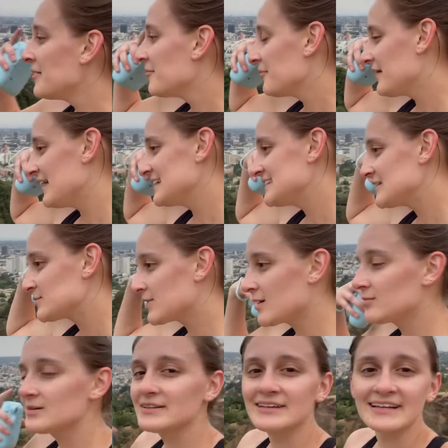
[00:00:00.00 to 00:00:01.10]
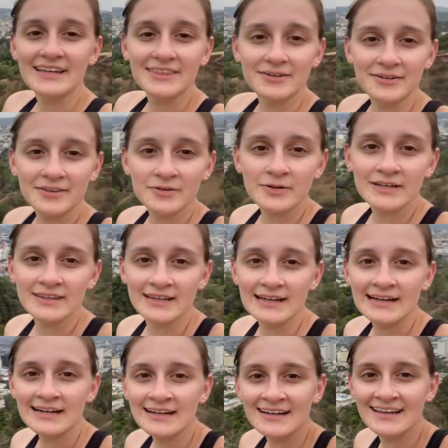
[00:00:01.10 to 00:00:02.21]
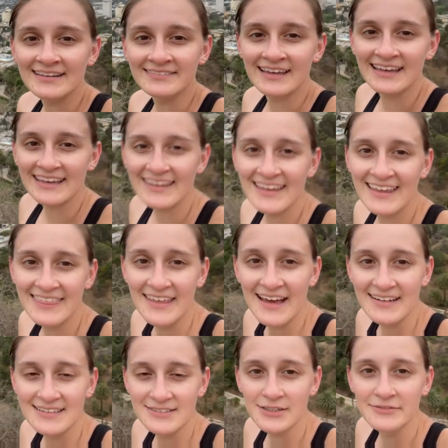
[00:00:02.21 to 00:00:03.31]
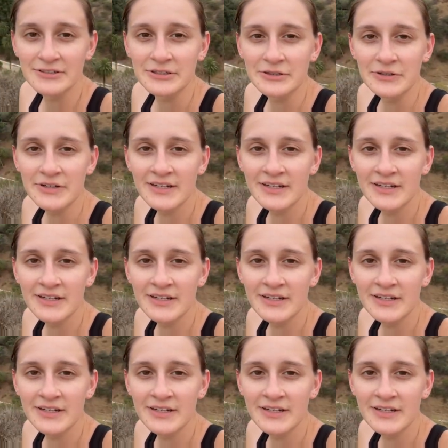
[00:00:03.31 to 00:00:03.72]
But I think we're probably like a third of the way there, and like that is our view.